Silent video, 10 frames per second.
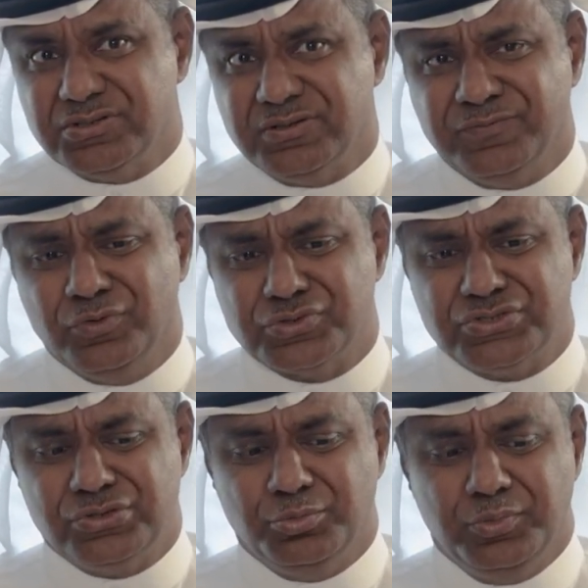And of course,
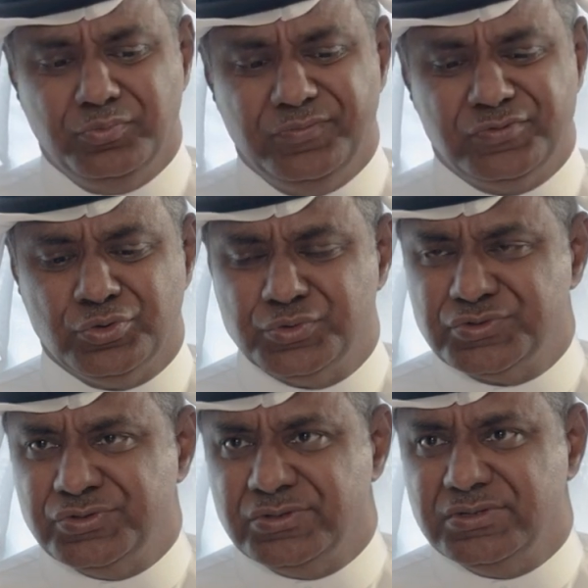we've
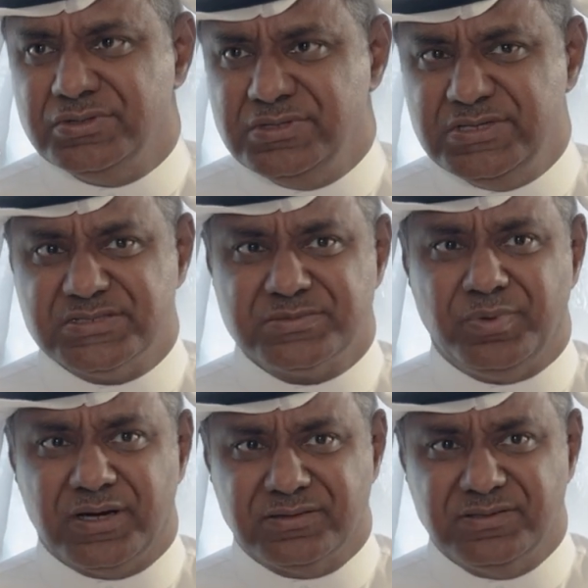chosen these
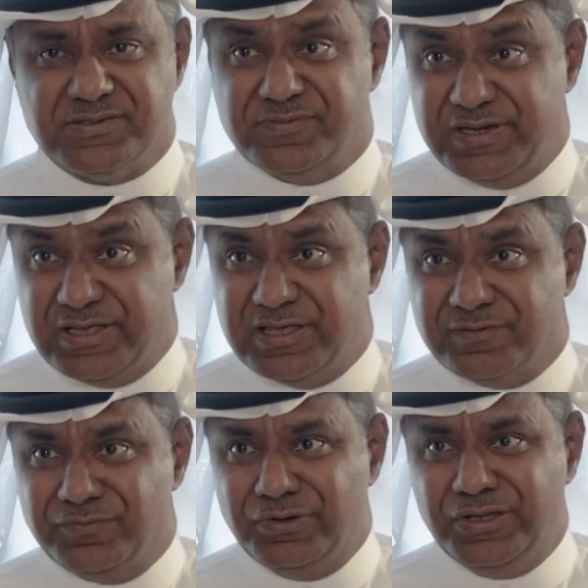partners very
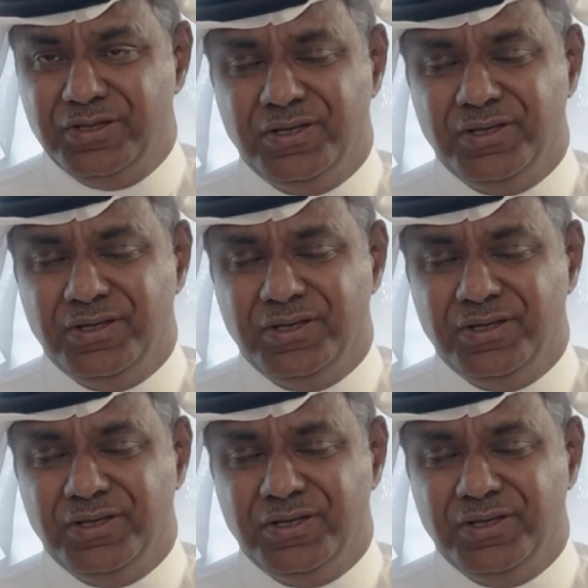carefully